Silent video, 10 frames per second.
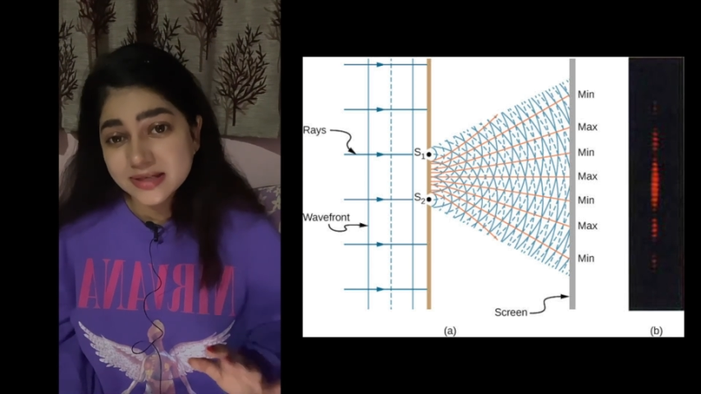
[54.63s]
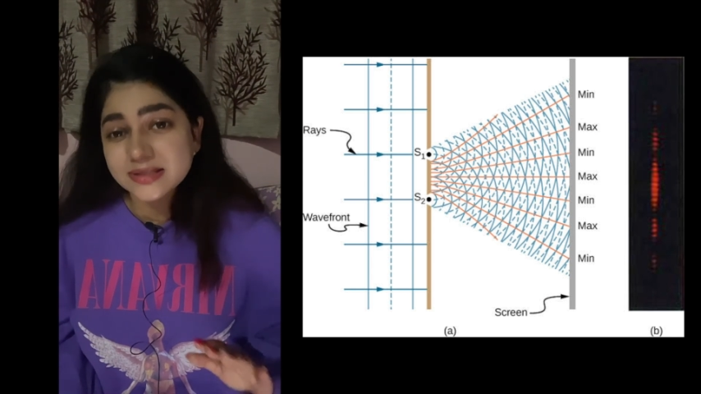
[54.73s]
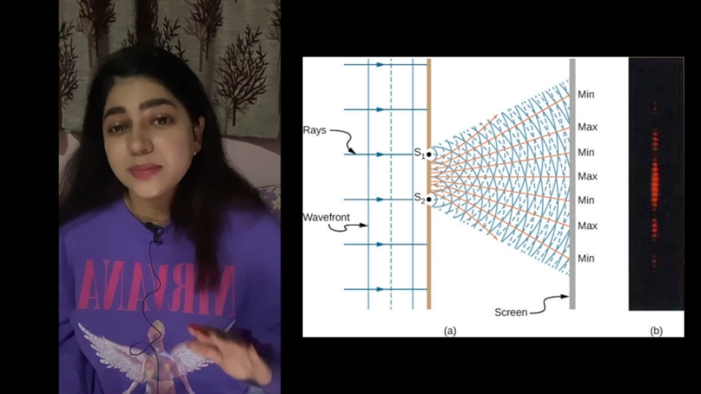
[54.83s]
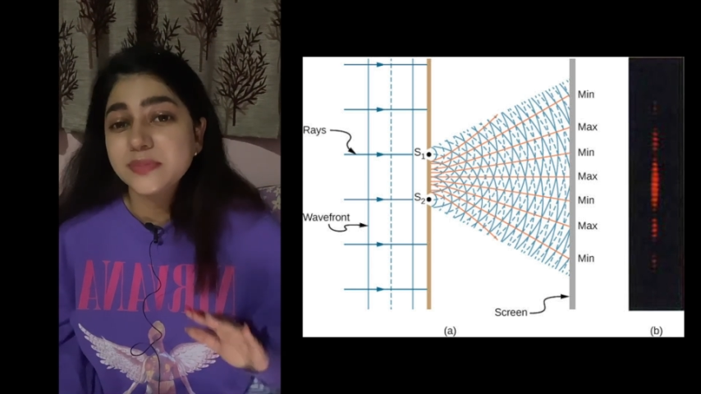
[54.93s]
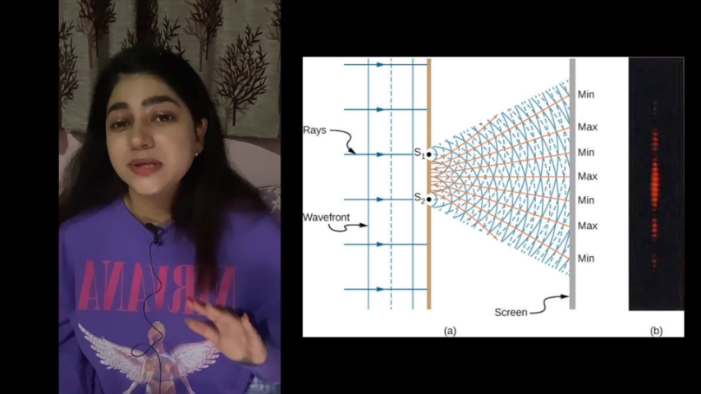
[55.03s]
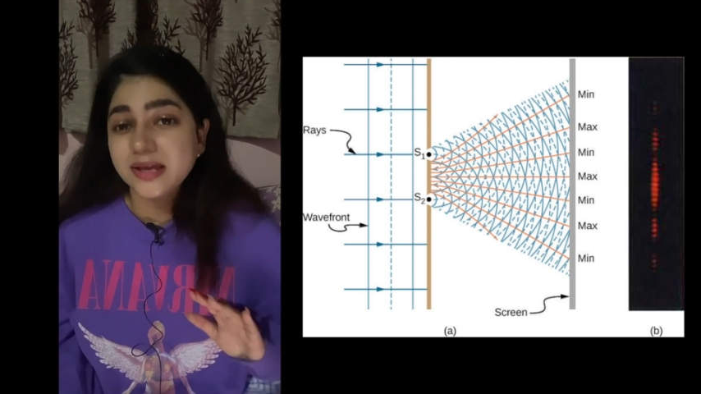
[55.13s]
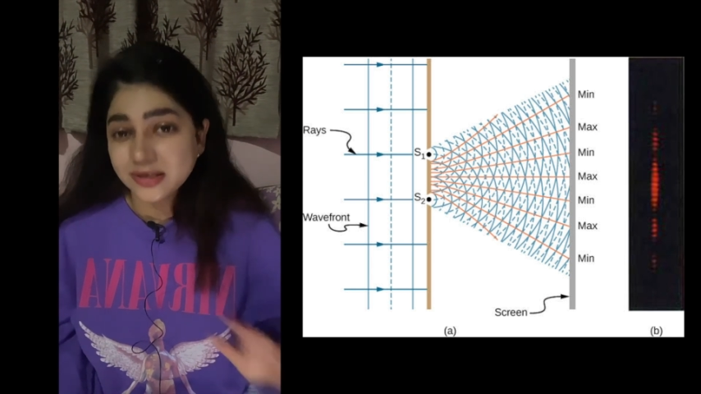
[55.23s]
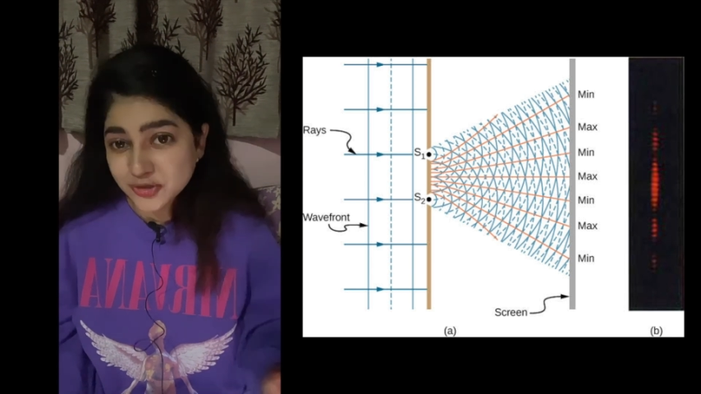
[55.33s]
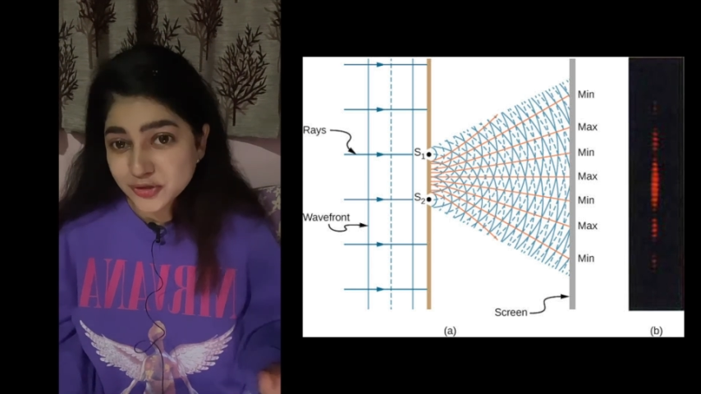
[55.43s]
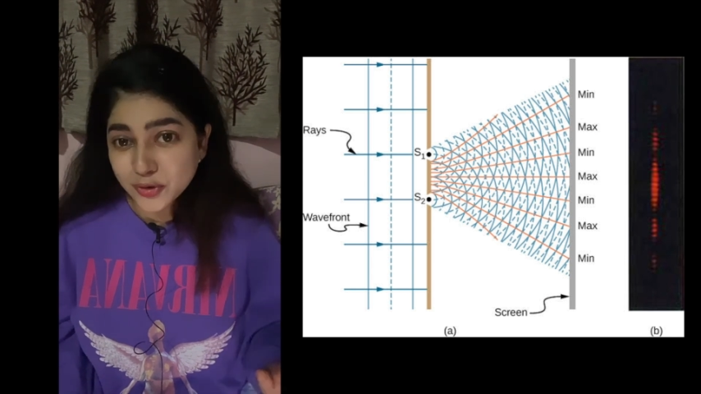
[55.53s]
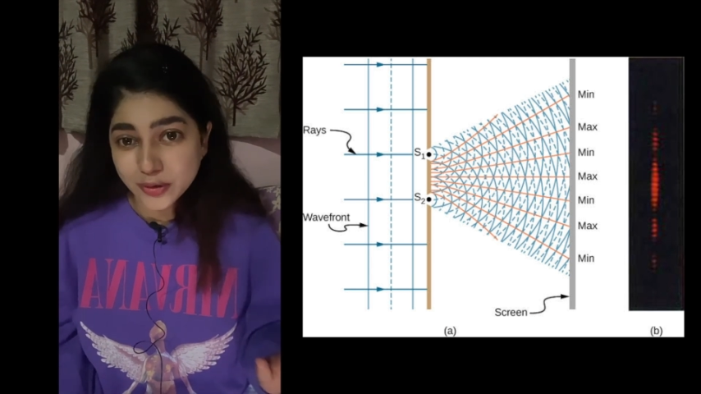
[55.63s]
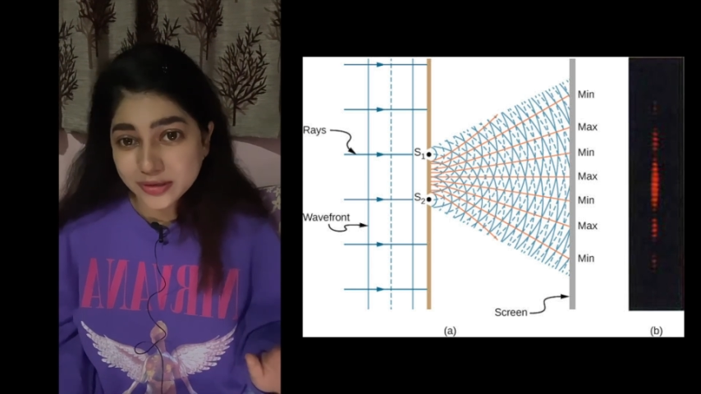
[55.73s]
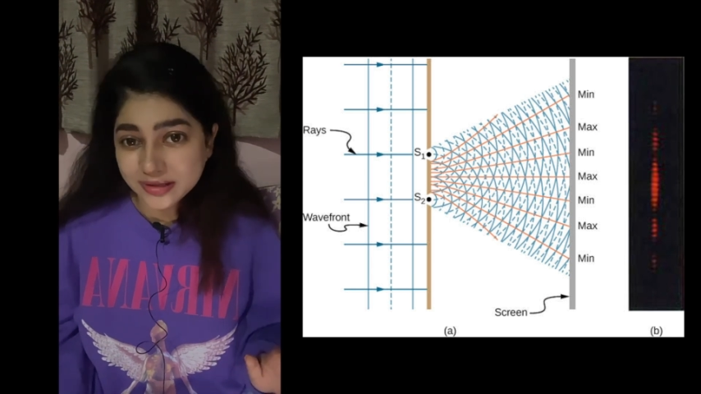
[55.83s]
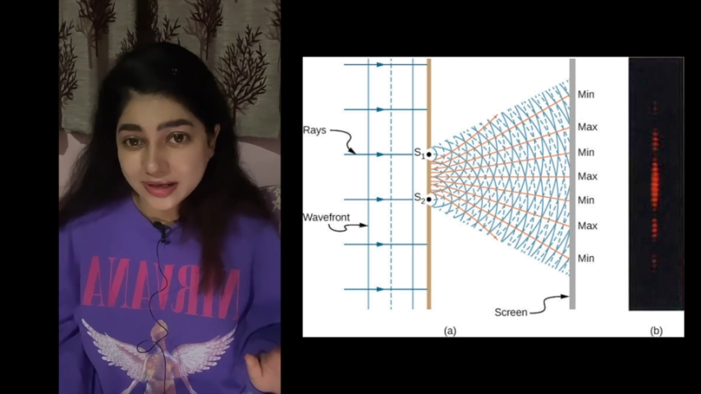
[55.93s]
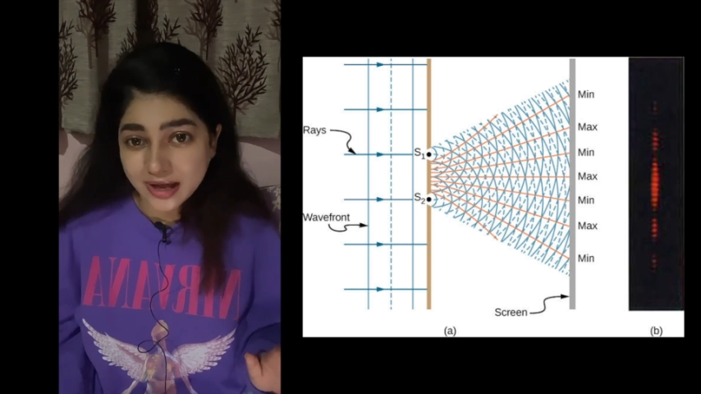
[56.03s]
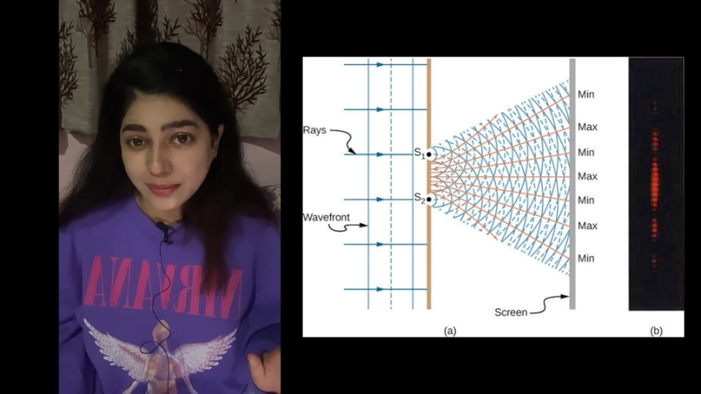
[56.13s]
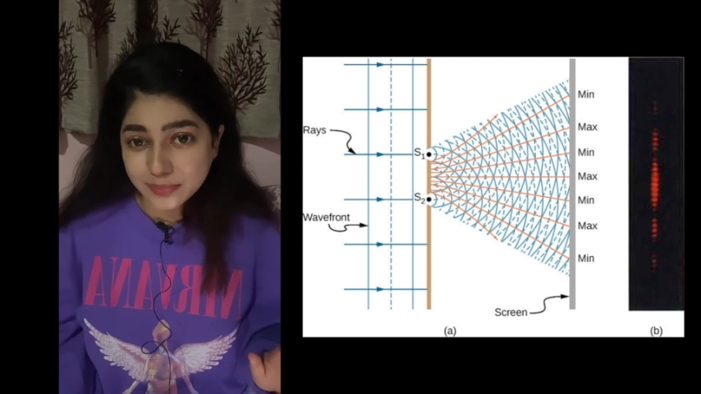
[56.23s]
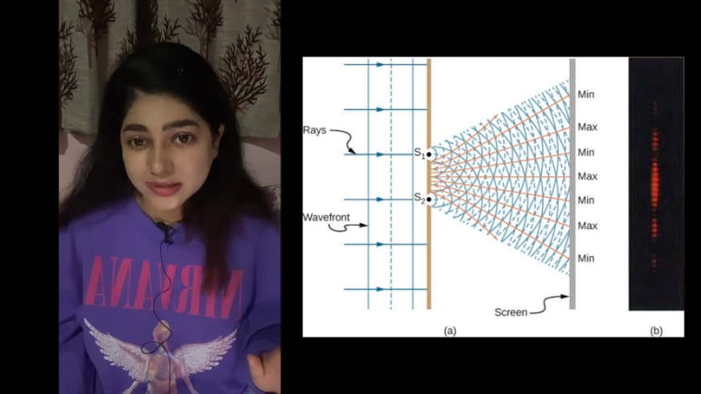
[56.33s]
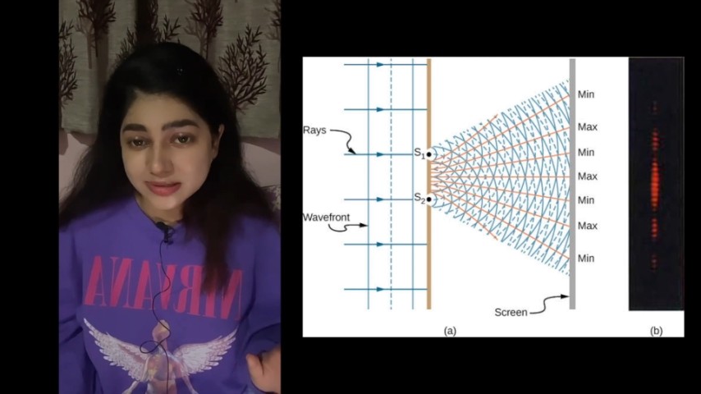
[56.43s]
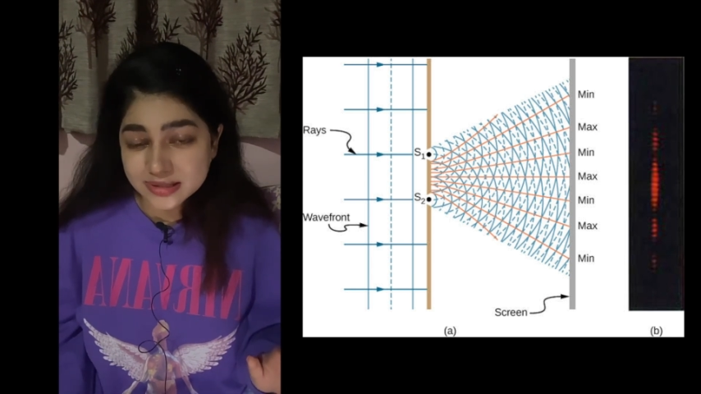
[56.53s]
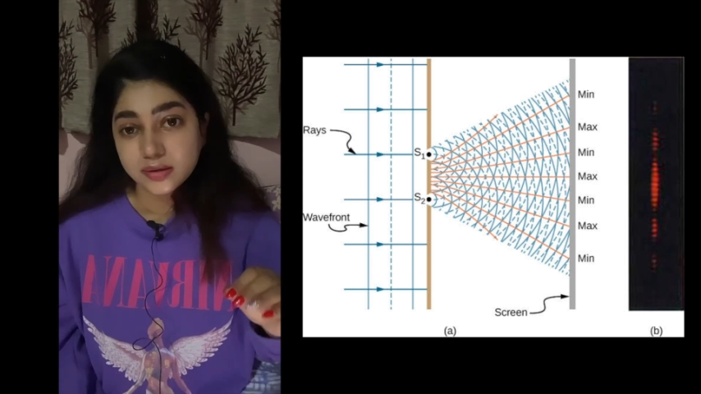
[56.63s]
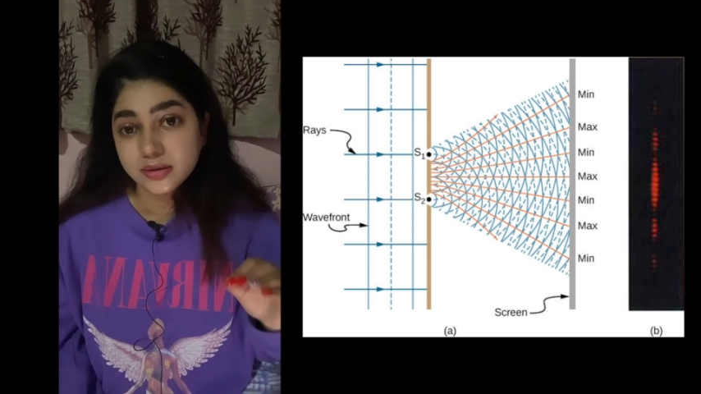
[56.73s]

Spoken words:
something extraordinary happens.